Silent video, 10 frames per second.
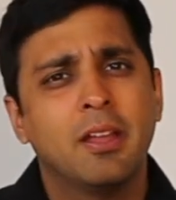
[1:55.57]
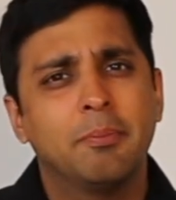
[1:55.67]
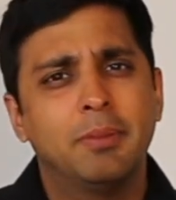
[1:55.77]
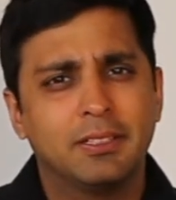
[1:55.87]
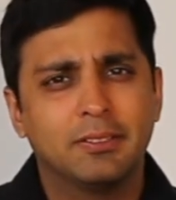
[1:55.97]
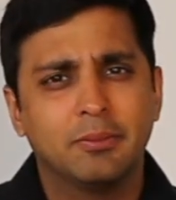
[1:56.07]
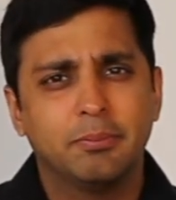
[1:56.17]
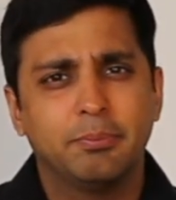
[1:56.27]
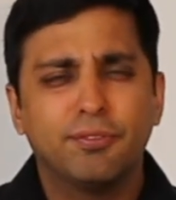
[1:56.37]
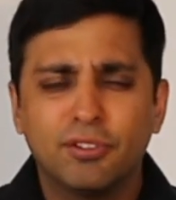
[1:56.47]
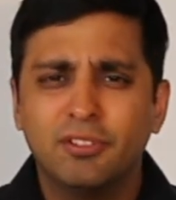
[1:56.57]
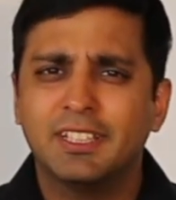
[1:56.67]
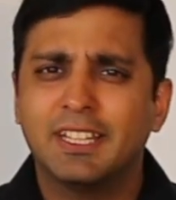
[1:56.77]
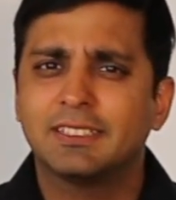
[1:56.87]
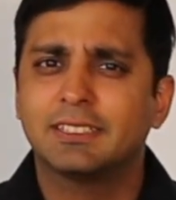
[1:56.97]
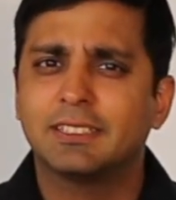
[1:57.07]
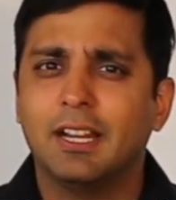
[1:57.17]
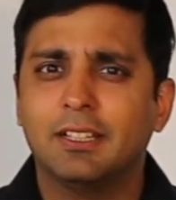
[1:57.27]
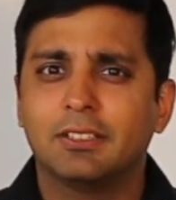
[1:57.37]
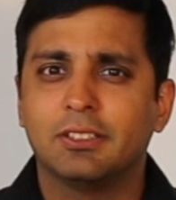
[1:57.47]
But before we get
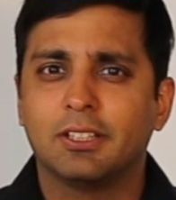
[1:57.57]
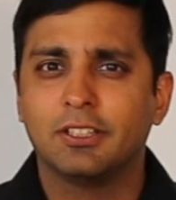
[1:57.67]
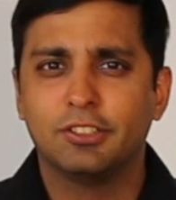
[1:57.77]
started,